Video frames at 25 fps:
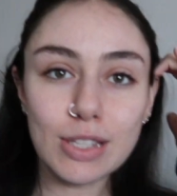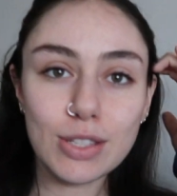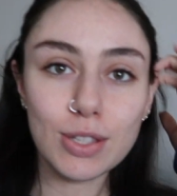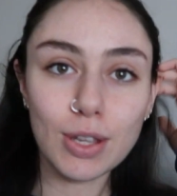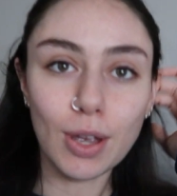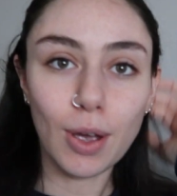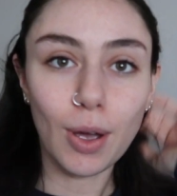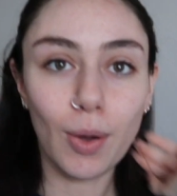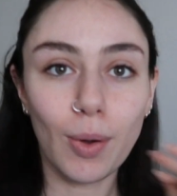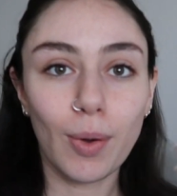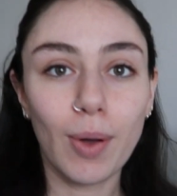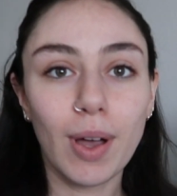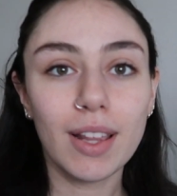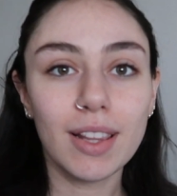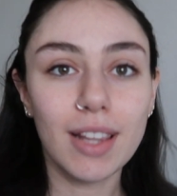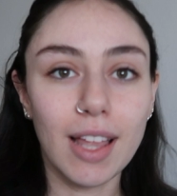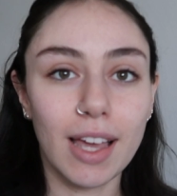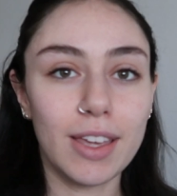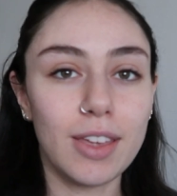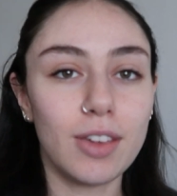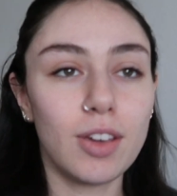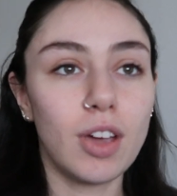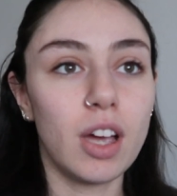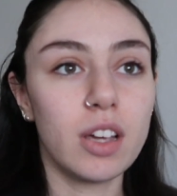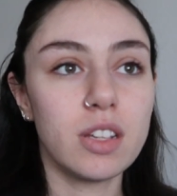so
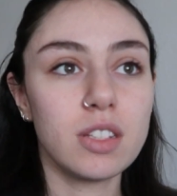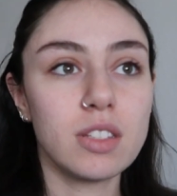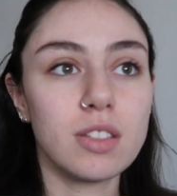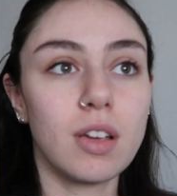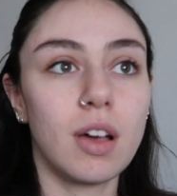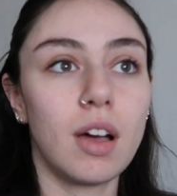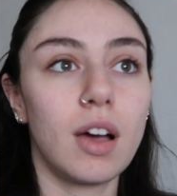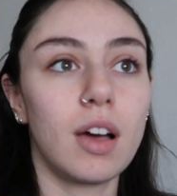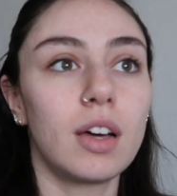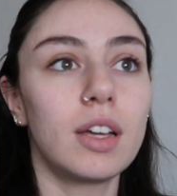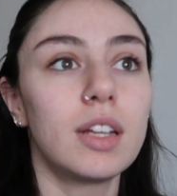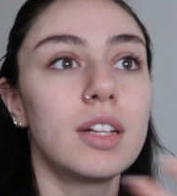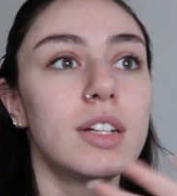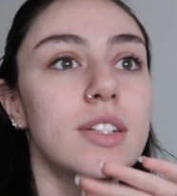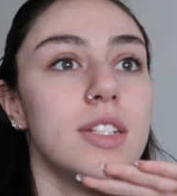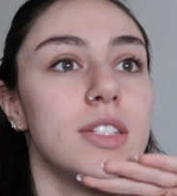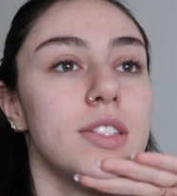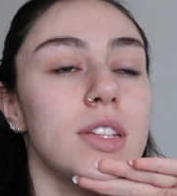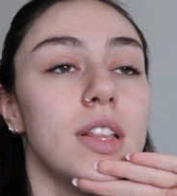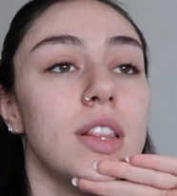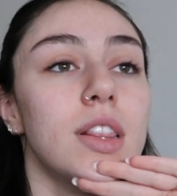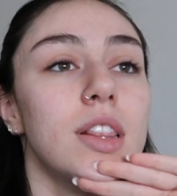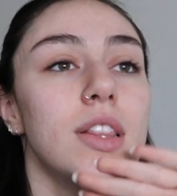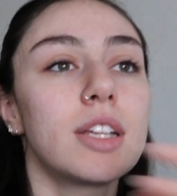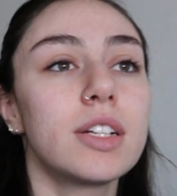like you guys saw, it
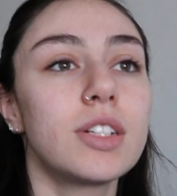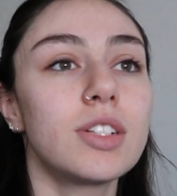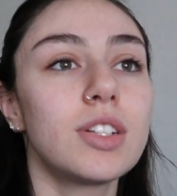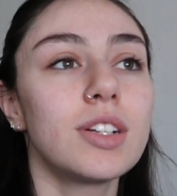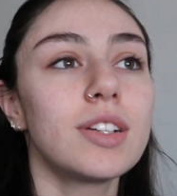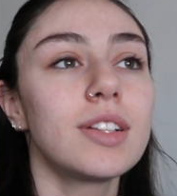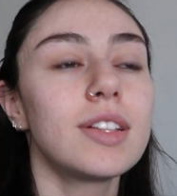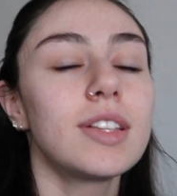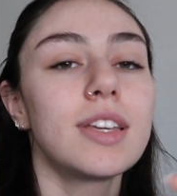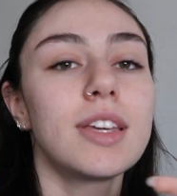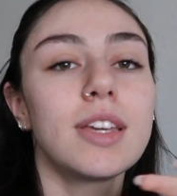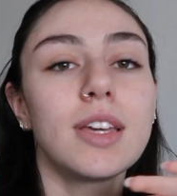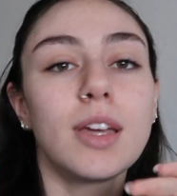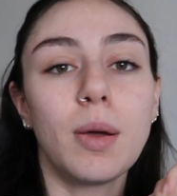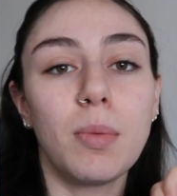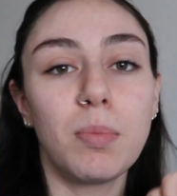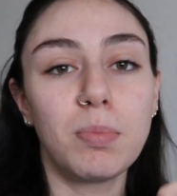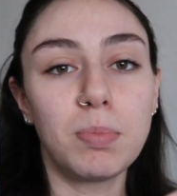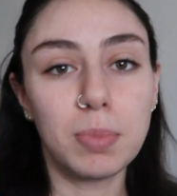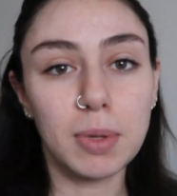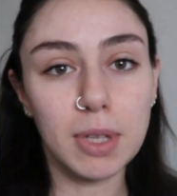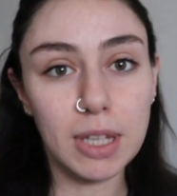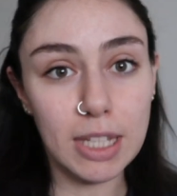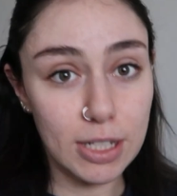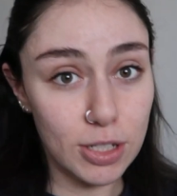is literally
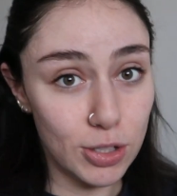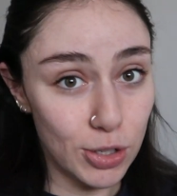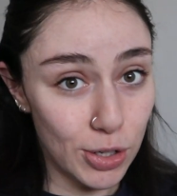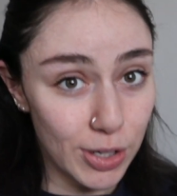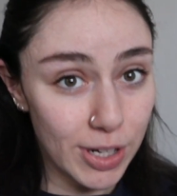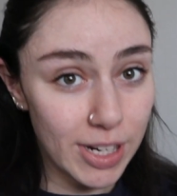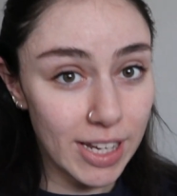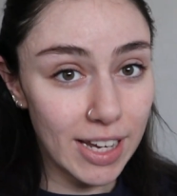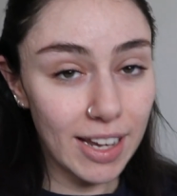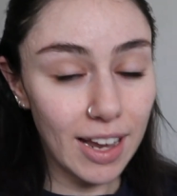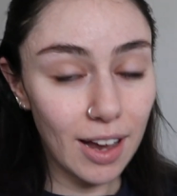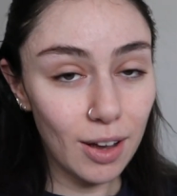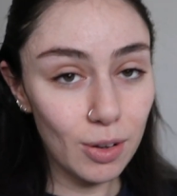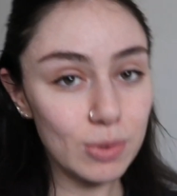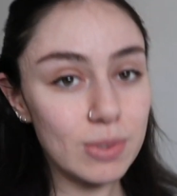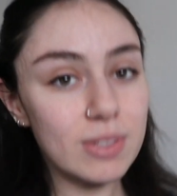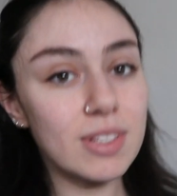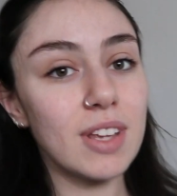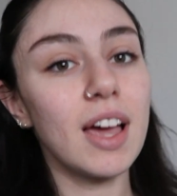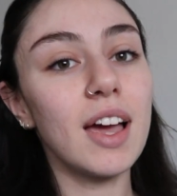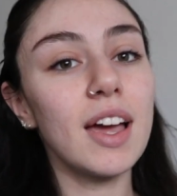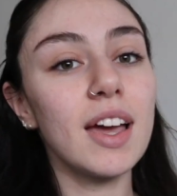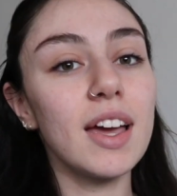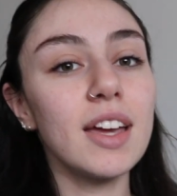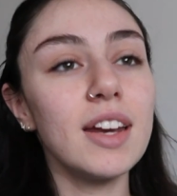blizzarding
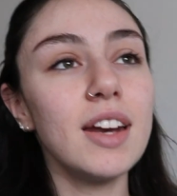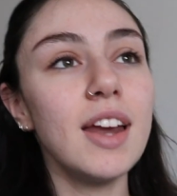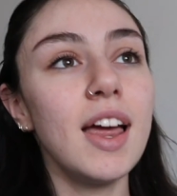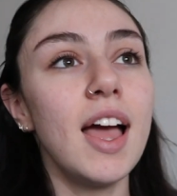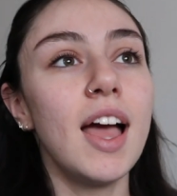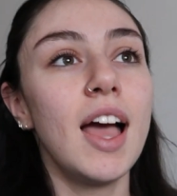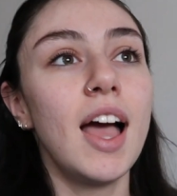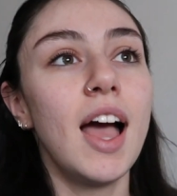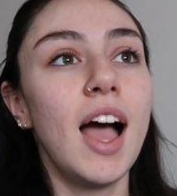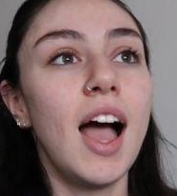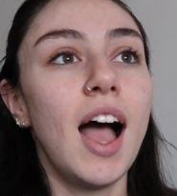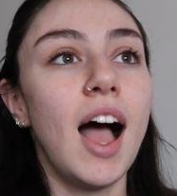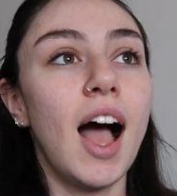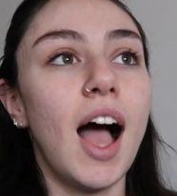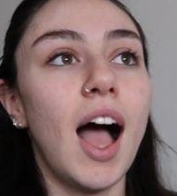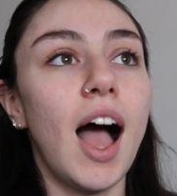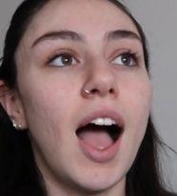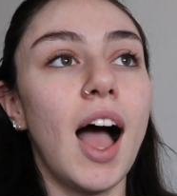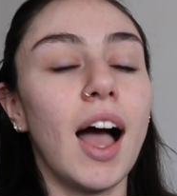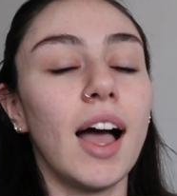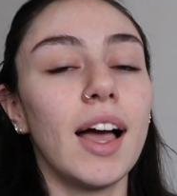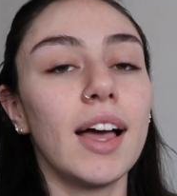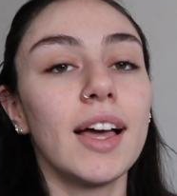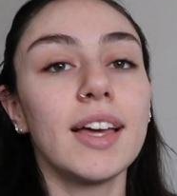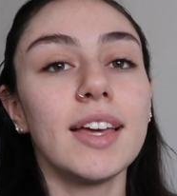outside.
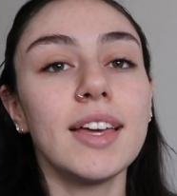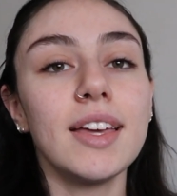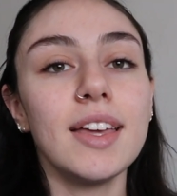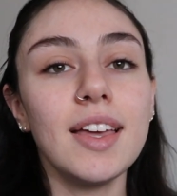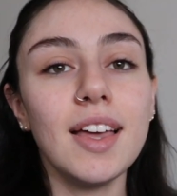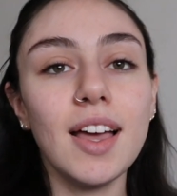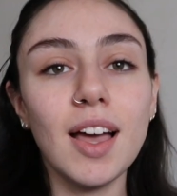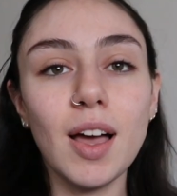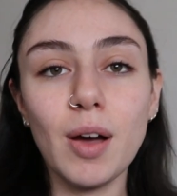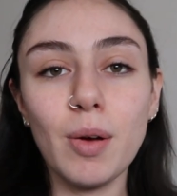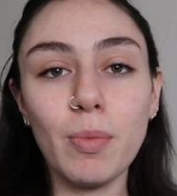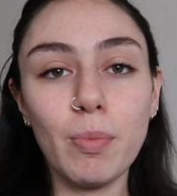I